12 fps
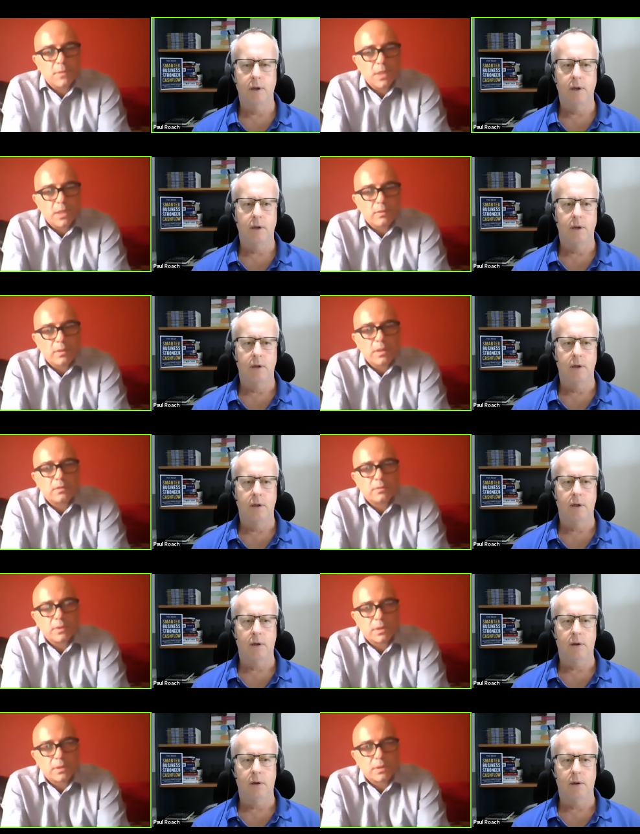Speaker 1: Yeah, right.
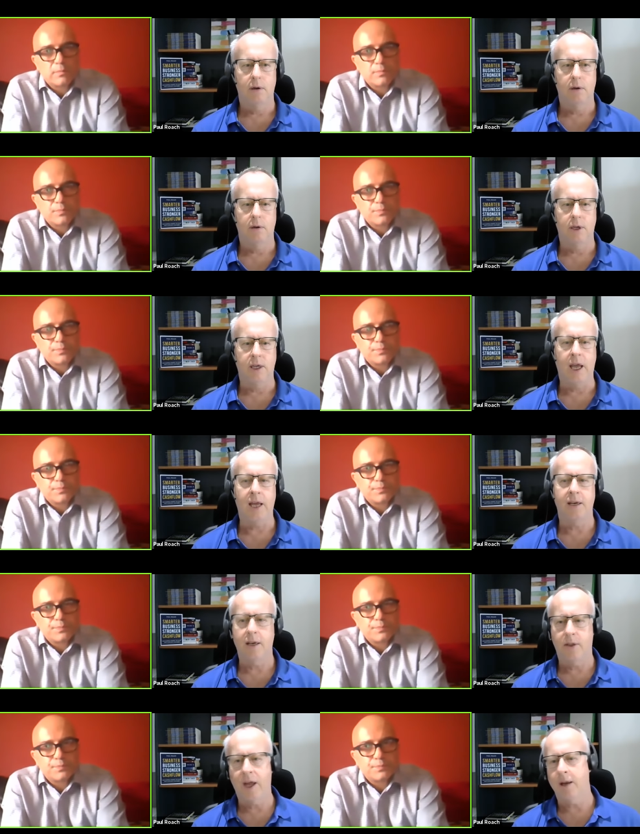Okay. Yet
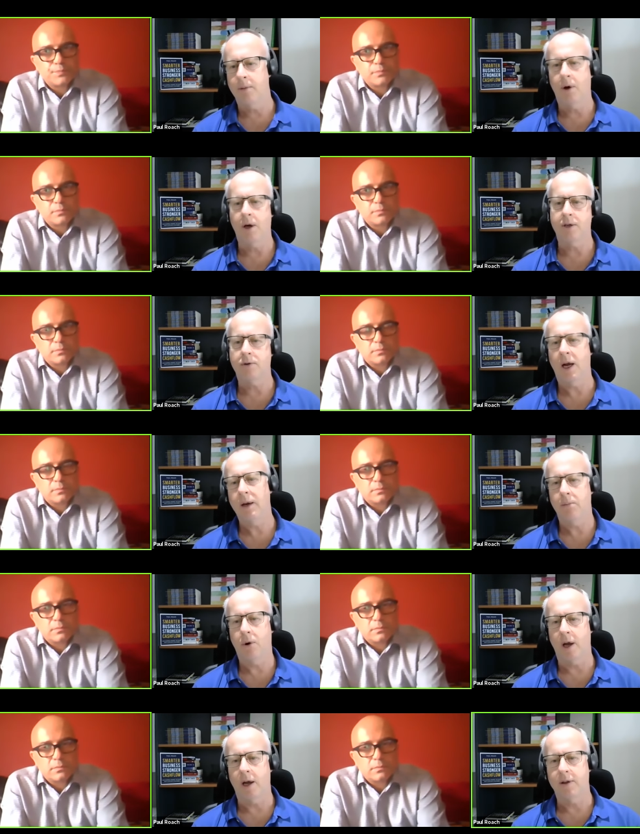they can buy Australian
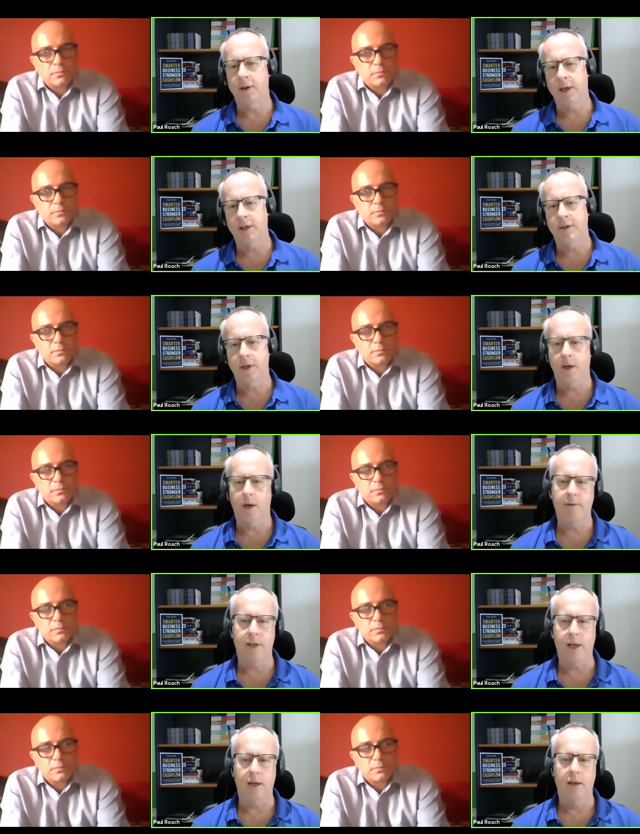product that gets sent over
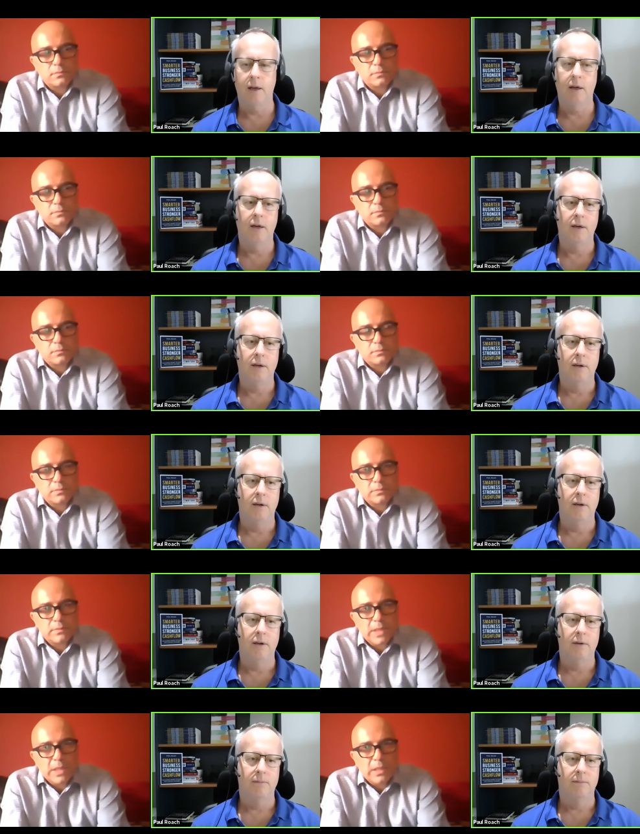there.
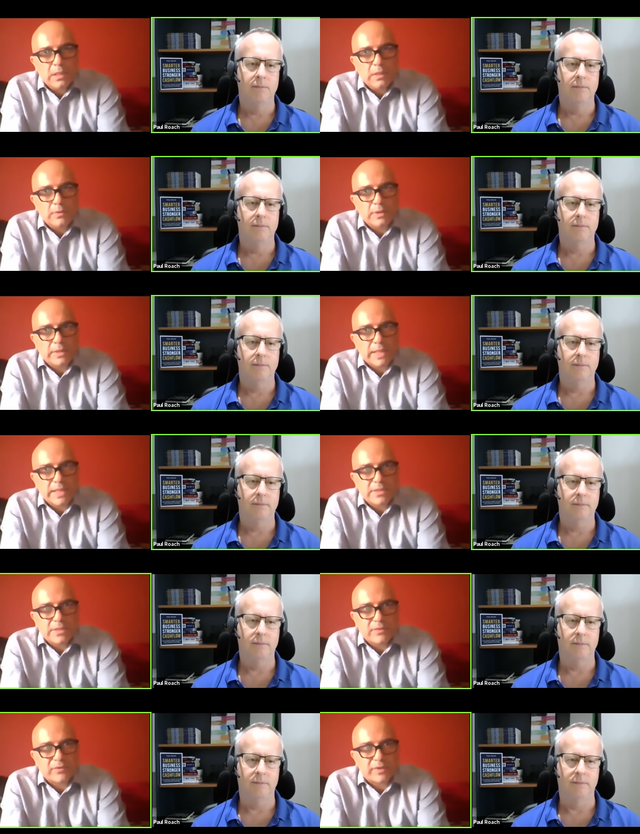
Speaker 2: Well,
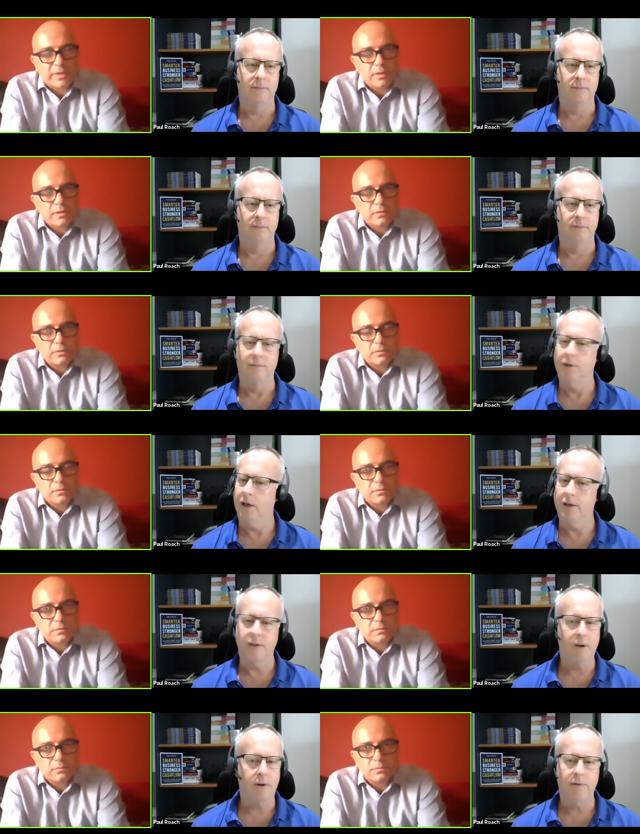that's not fair.
Speaker 1: No,
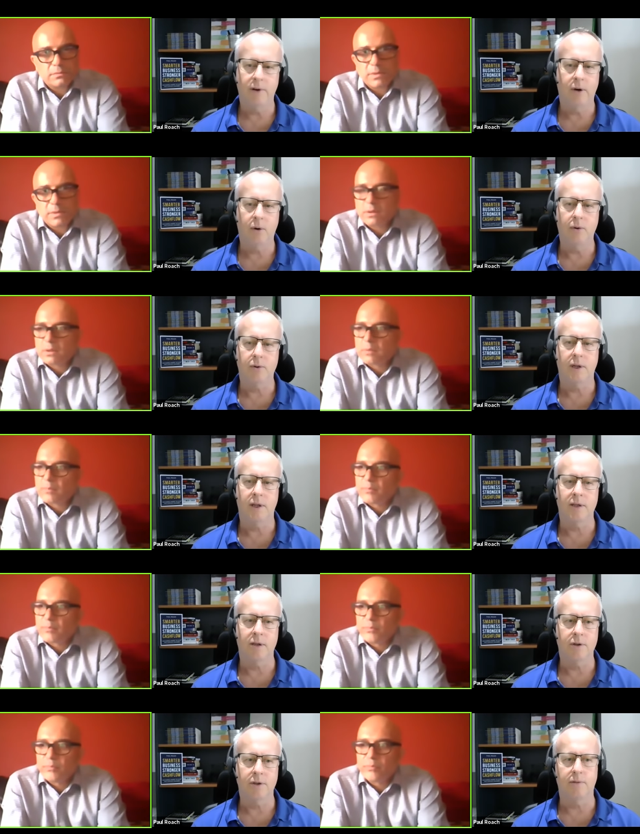it's not fair at all. So
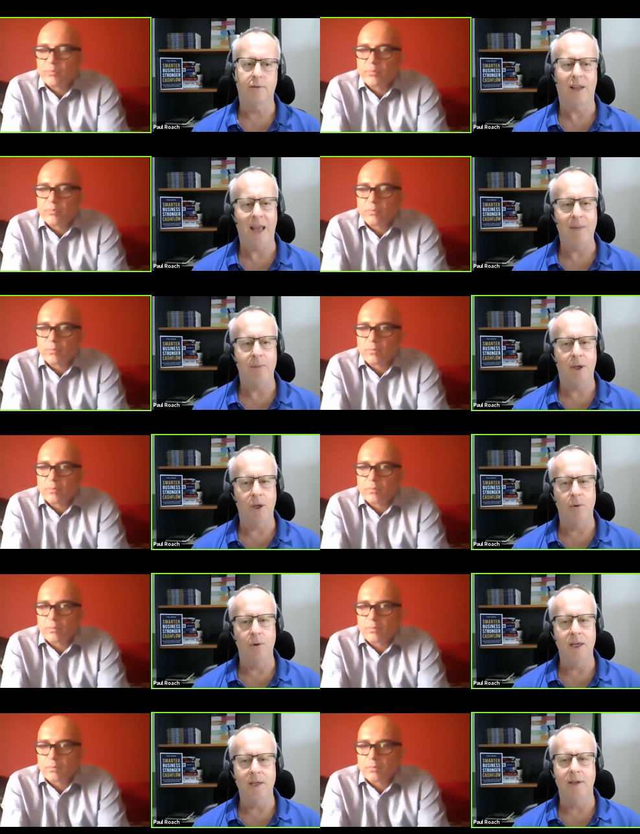there's lots of
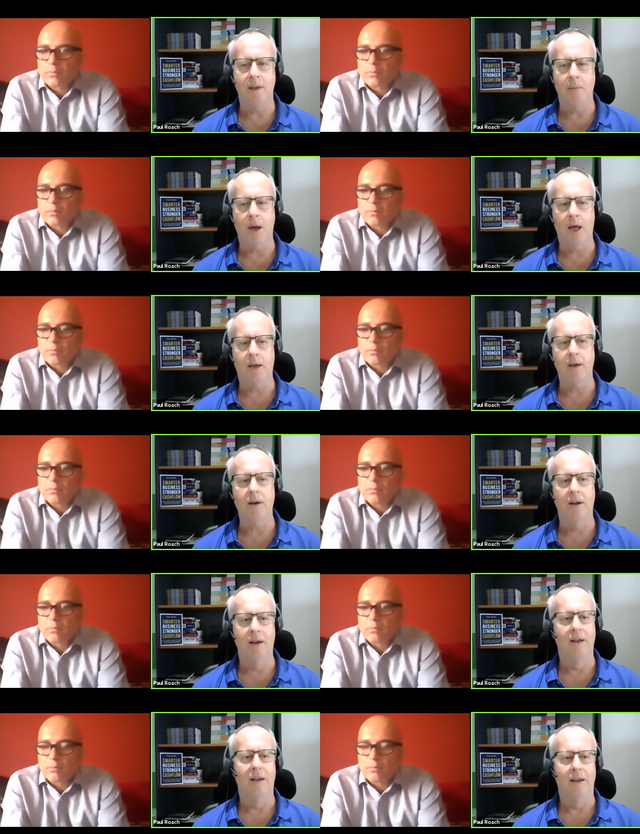ambiguities in the market
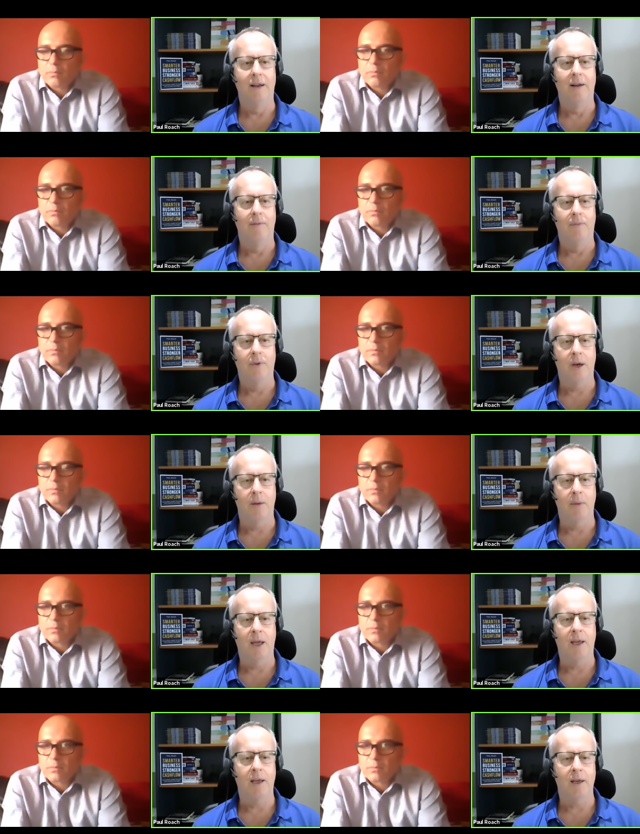mm. that are
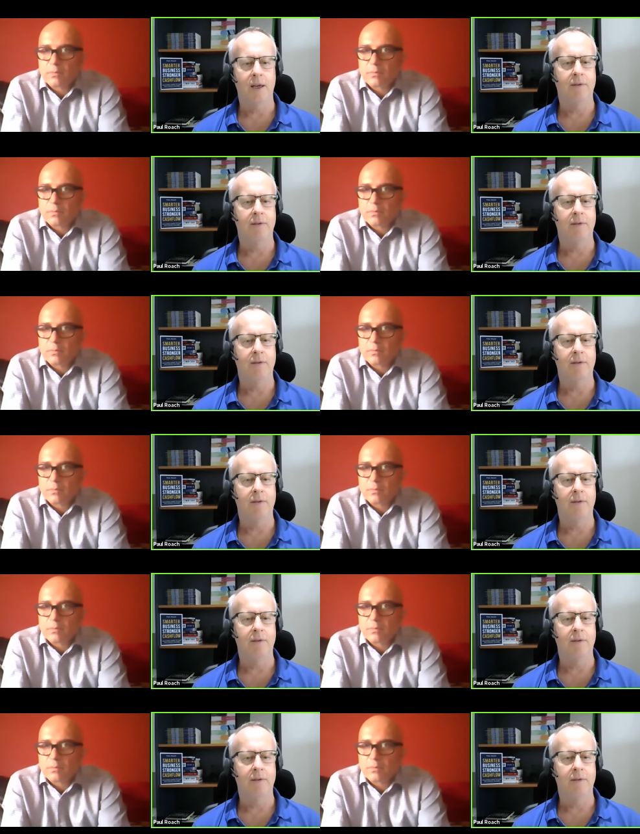making it